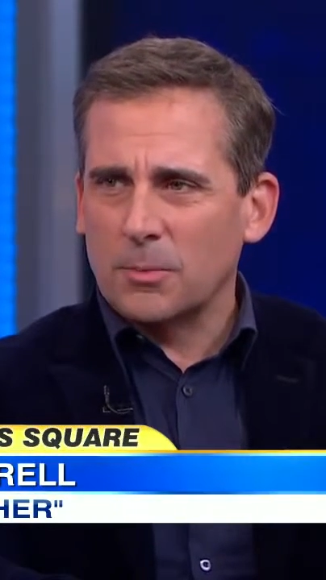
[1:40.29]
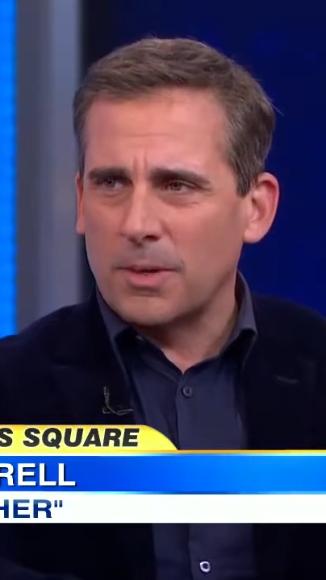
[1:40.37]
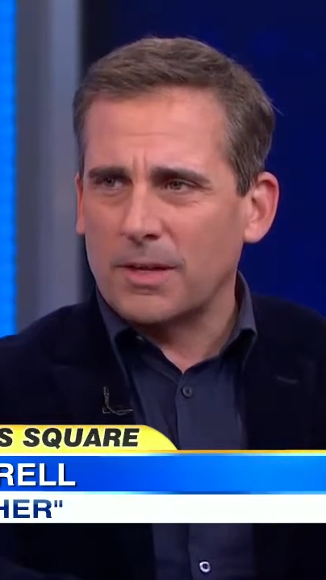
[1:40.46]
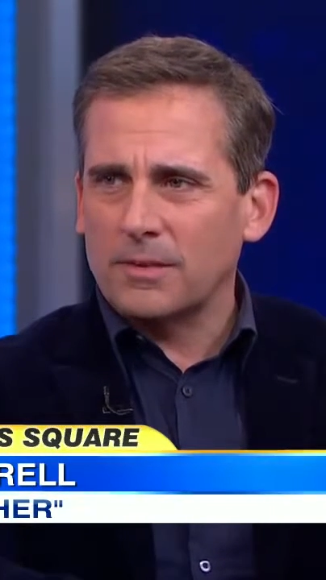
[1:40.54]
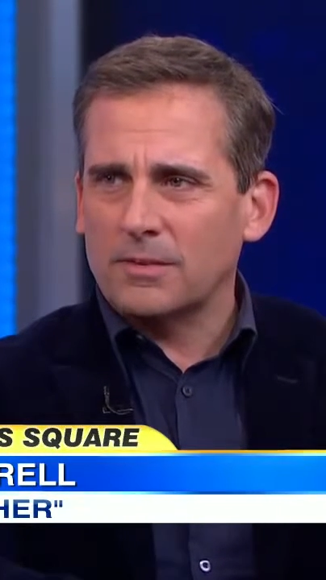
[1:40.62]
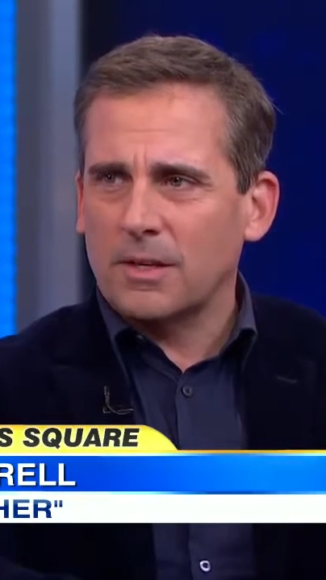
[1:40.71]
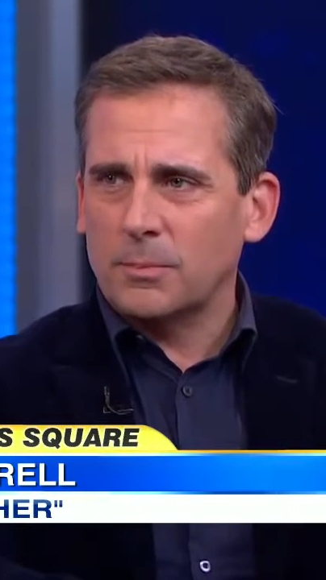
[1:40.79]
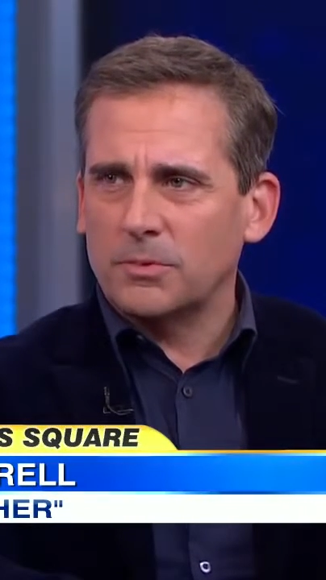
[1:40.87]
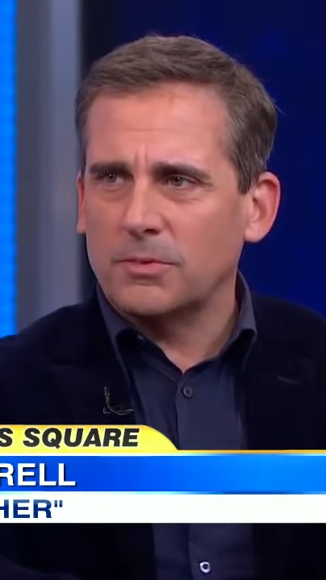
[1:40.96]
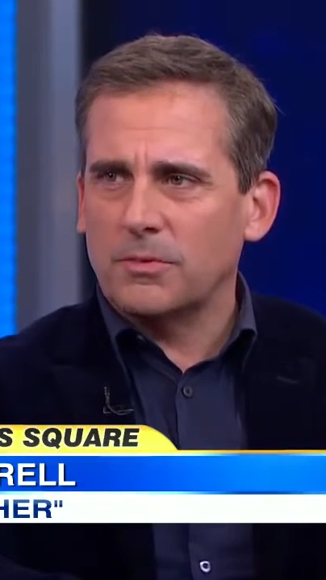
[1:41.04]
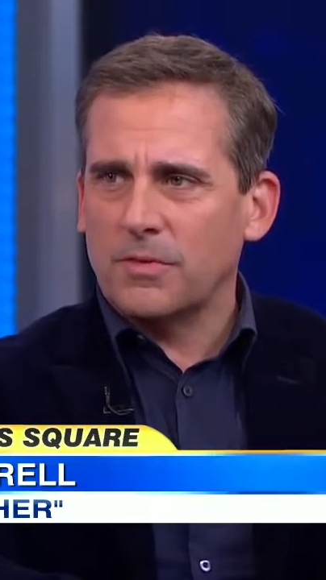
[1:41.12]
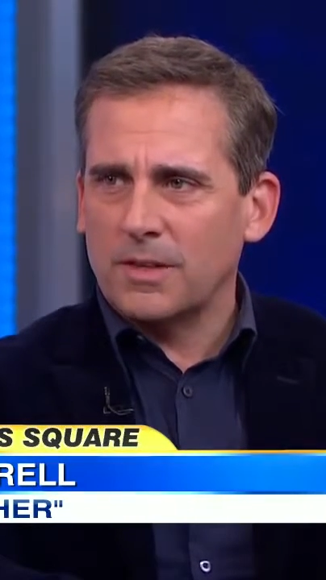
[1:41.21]
about the types
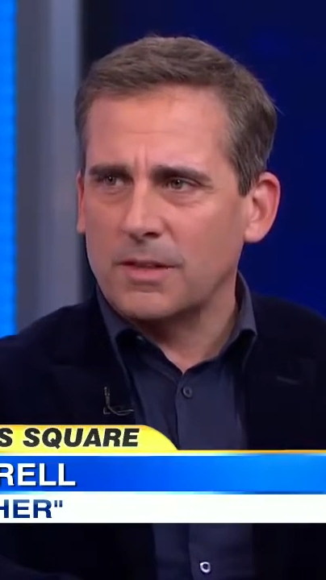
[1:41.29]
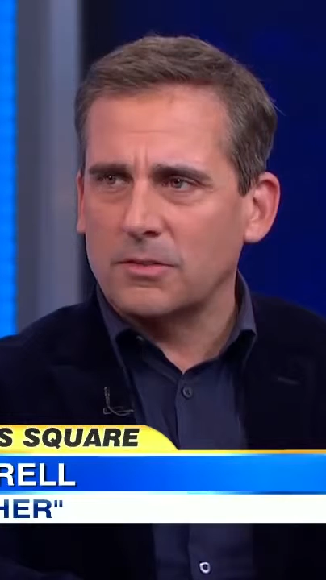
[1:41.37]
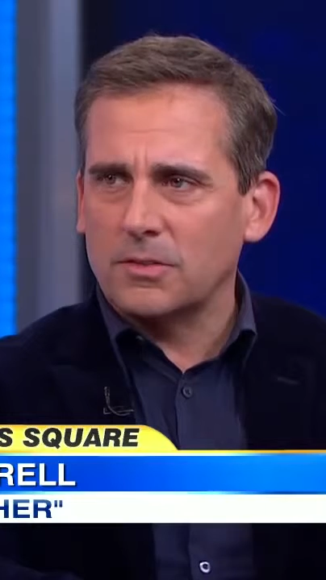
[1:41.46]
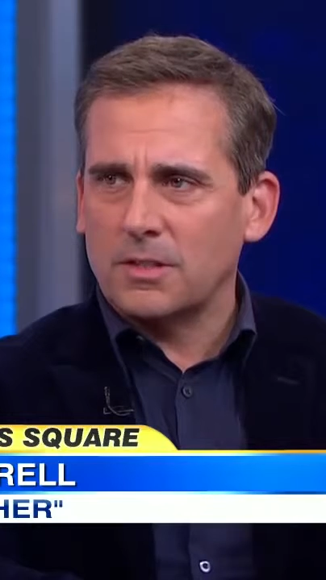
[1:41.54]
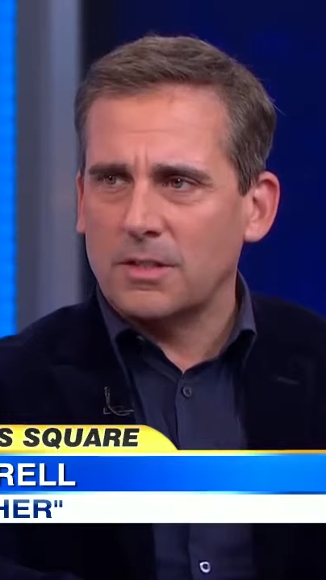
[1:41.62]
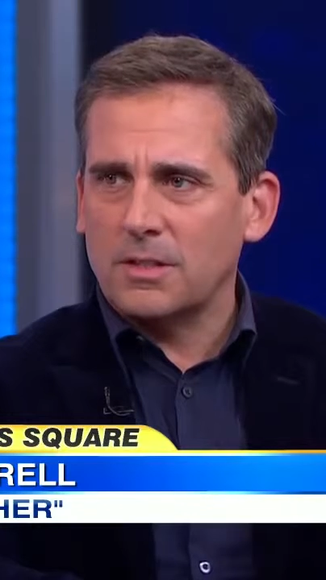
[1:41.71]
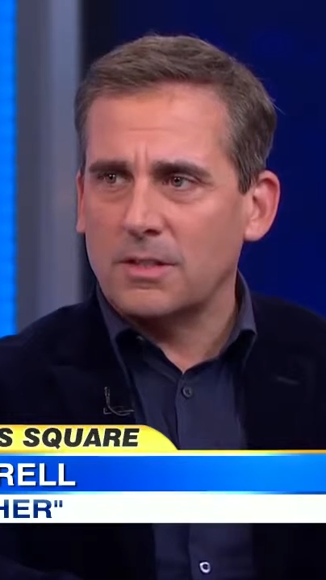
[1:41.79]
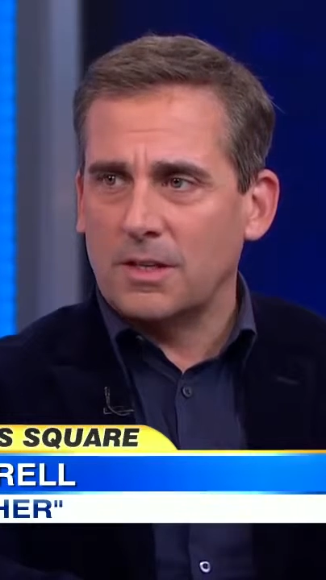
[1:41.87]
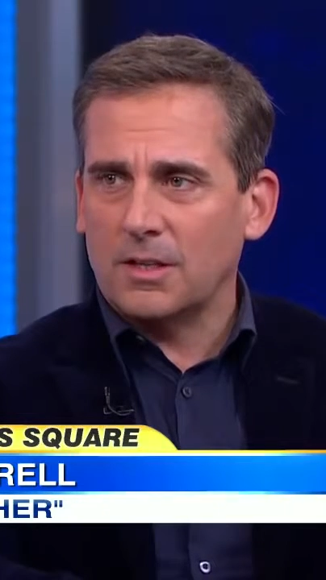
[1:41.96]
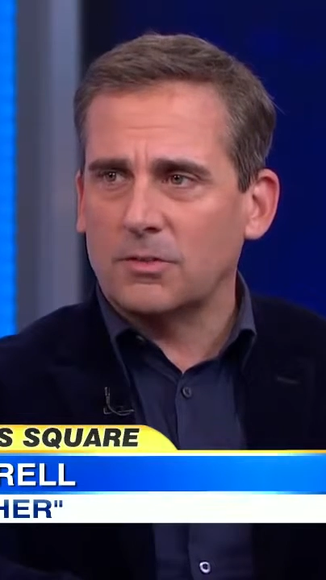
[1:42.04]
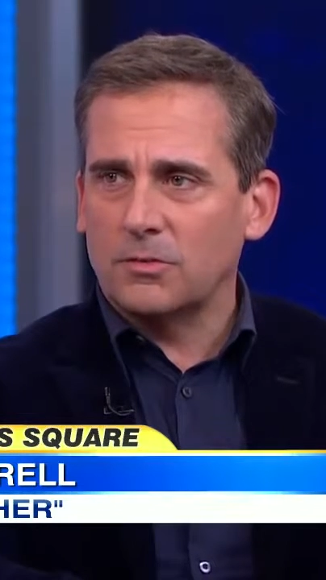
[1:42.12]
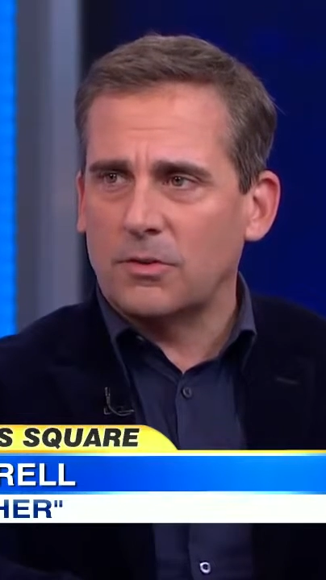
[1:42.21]
of things that he
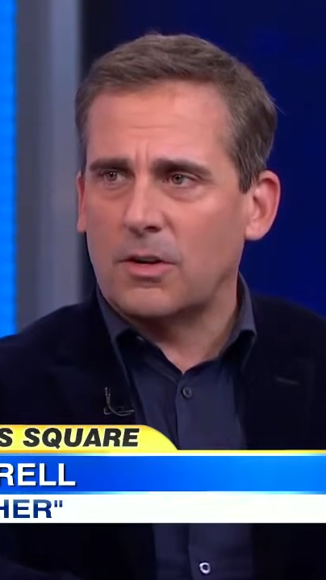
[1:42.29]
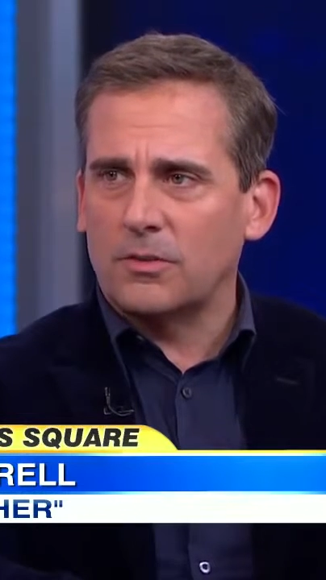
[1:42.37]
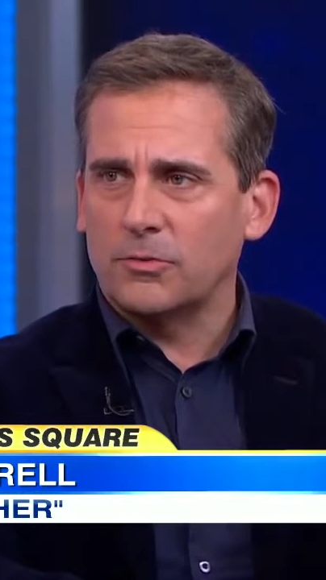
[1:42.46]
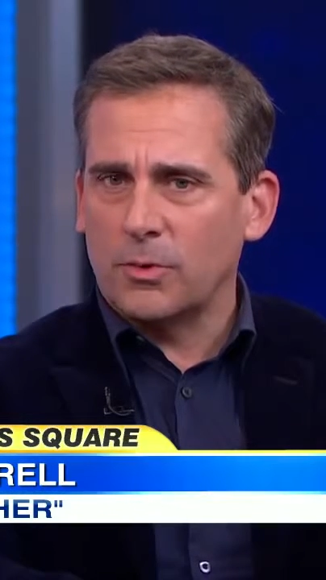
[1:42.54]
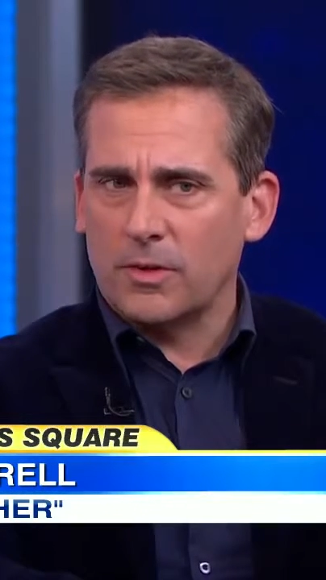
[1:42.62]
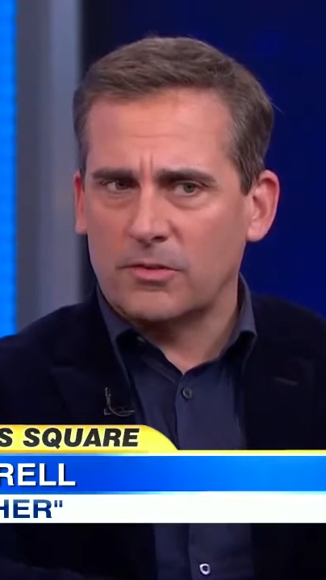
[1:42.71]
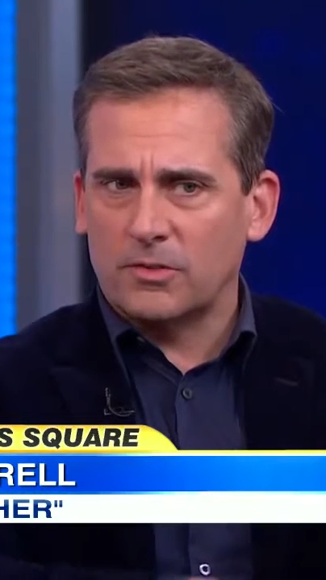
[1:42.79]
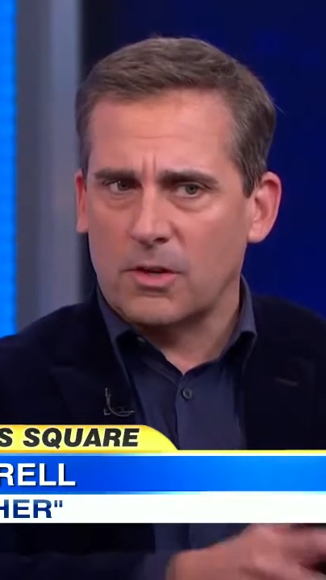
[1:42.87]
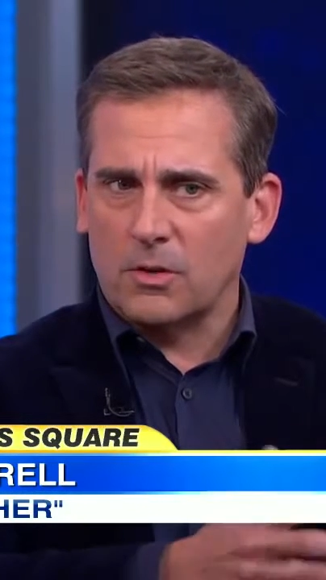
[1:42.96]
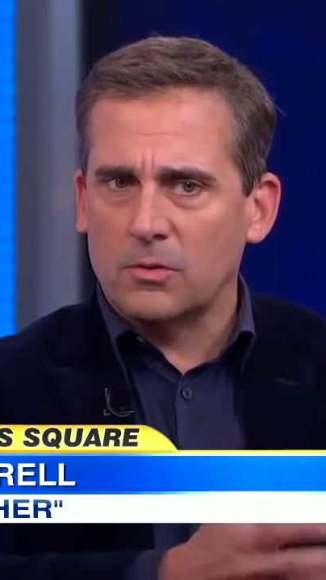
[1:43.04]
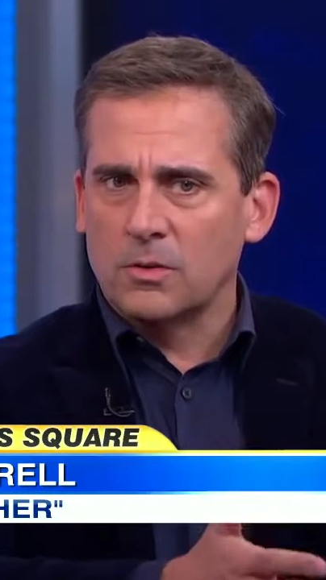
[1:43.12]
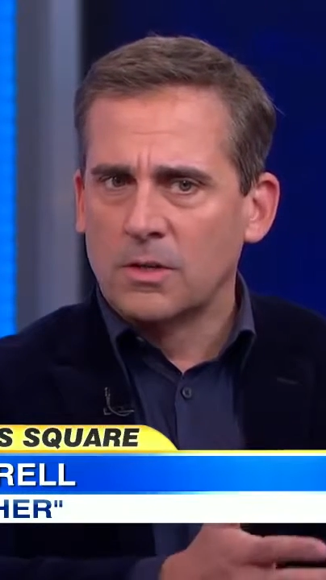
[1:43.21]
gets involved with.
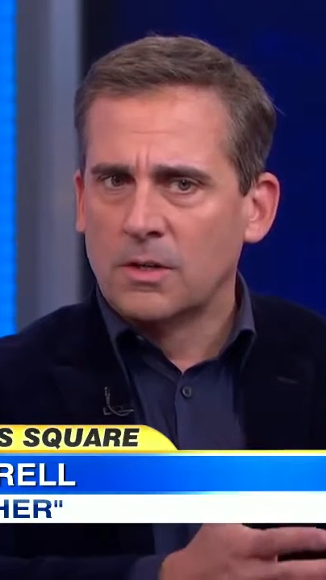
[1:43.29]
So.